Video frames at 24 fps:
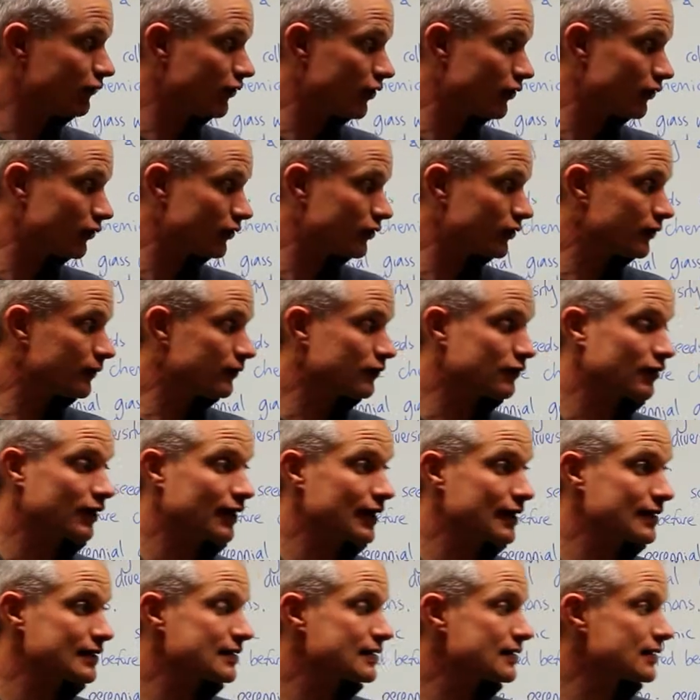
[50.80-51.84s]
fog
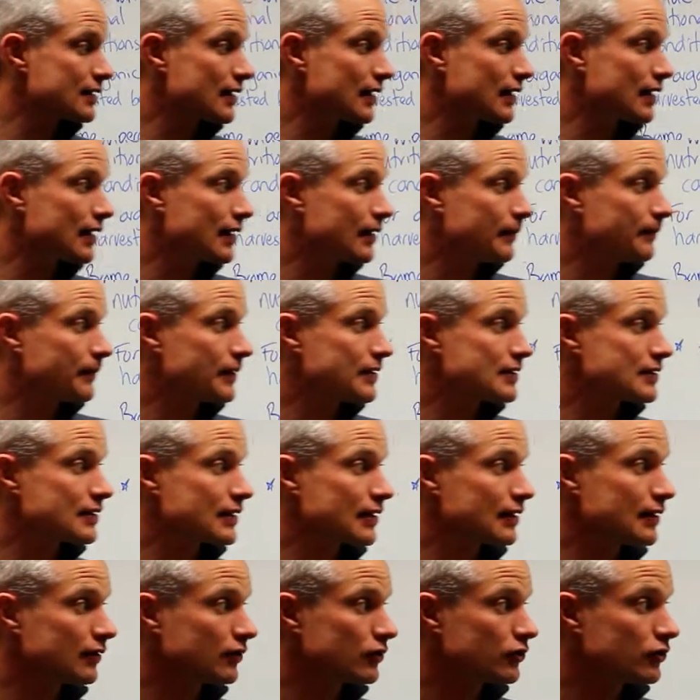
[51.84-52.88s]
grass is
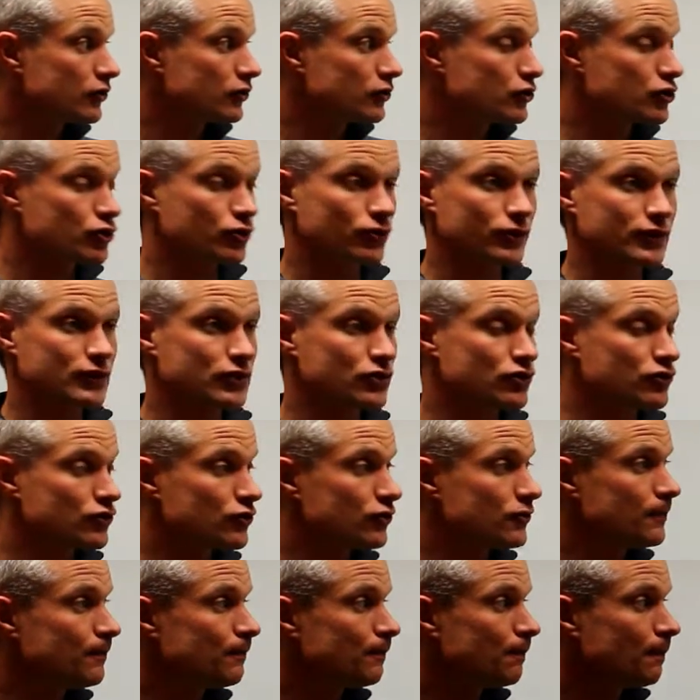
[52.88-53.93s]
a good choice
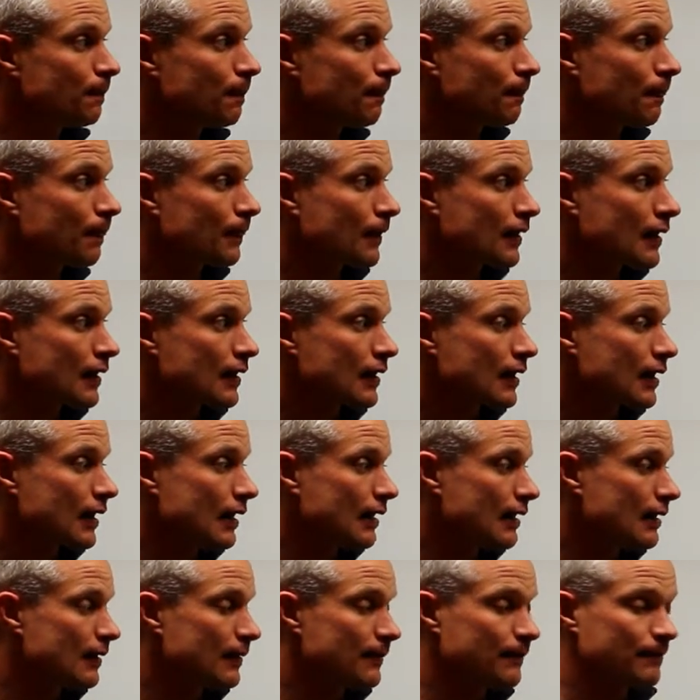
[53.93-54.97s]
too.
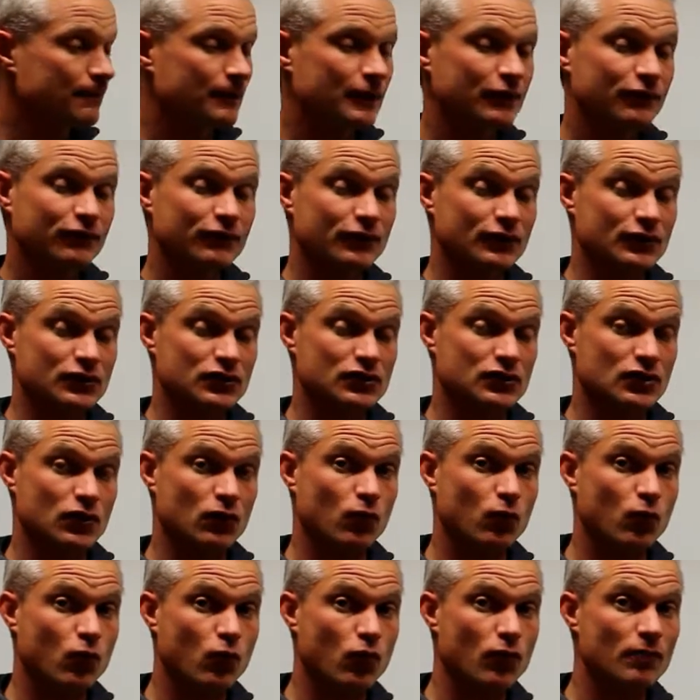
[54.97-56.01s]
If it's a
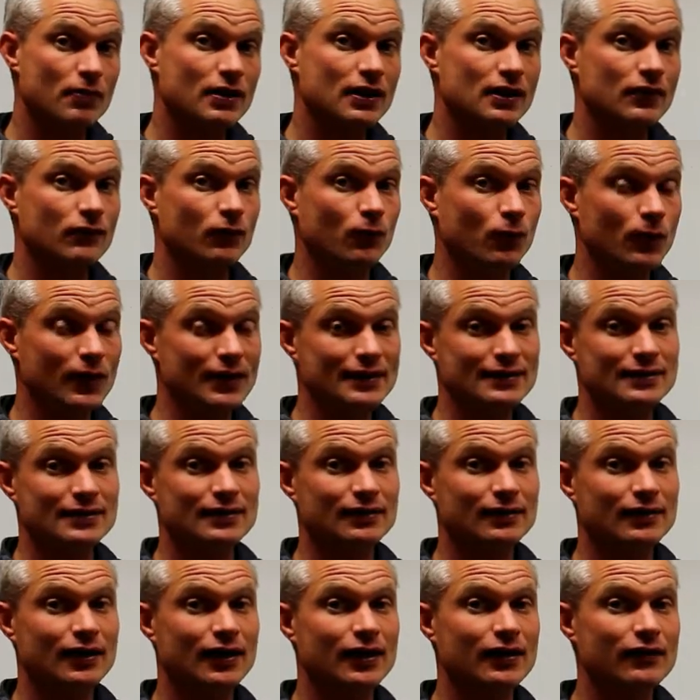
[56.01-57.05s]
warmer, wetter
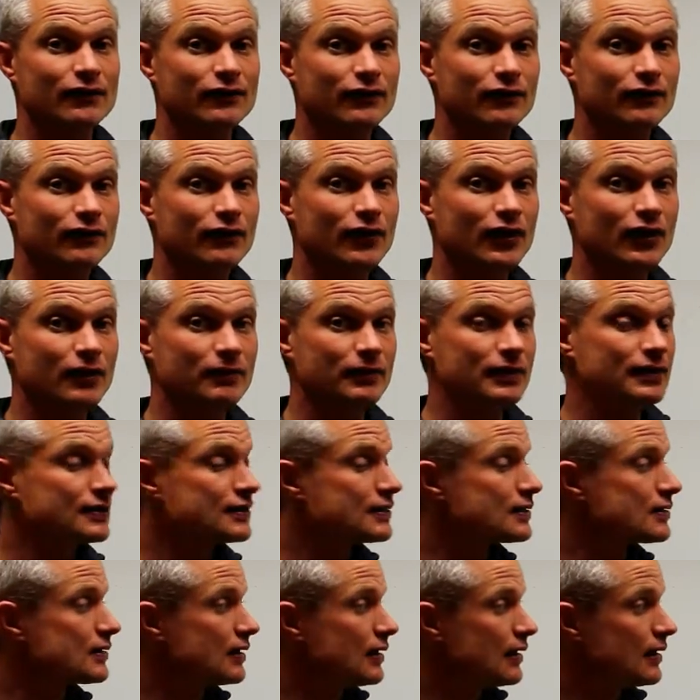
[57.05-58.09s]
kind of
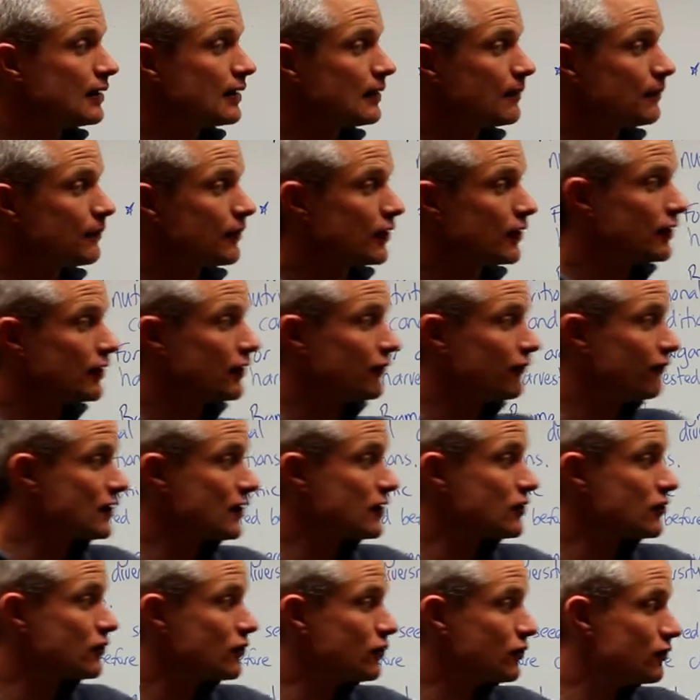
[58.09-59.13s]
environment, the
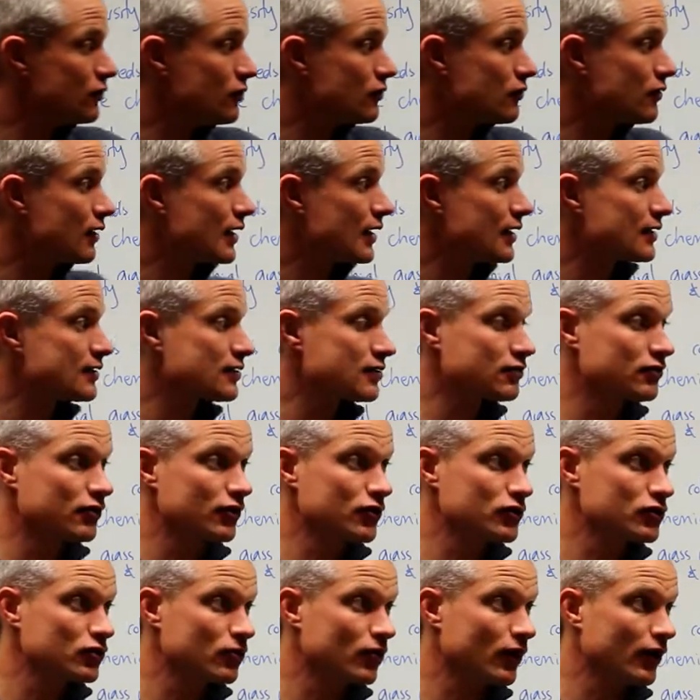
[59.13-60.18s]
fescue grass
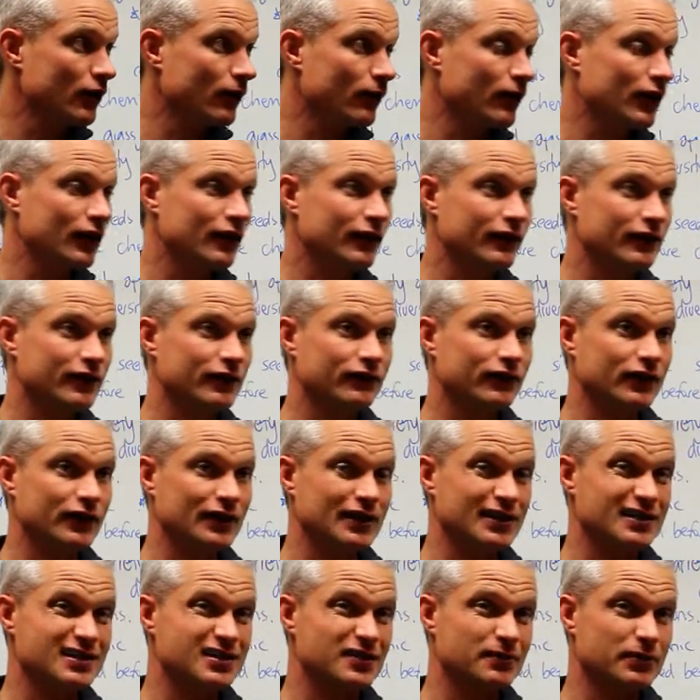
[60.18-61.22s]
grows quite well, and if it
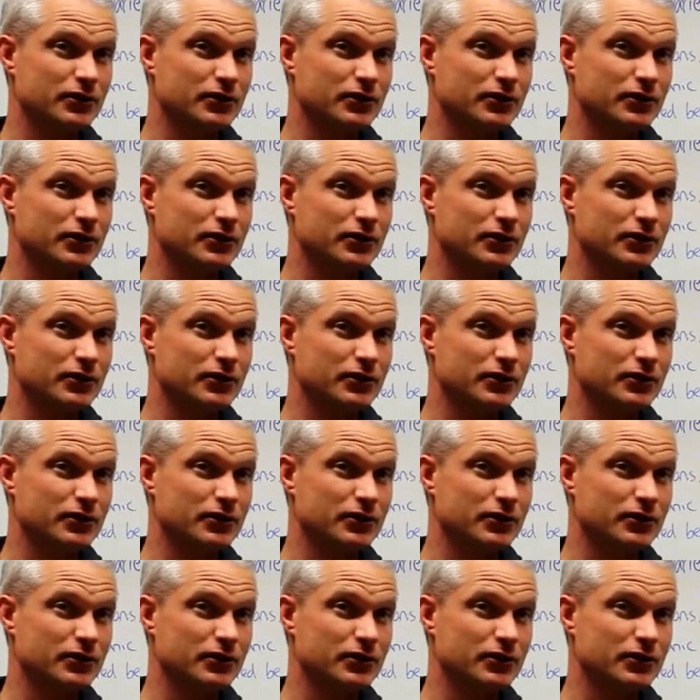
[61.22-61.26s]
gets a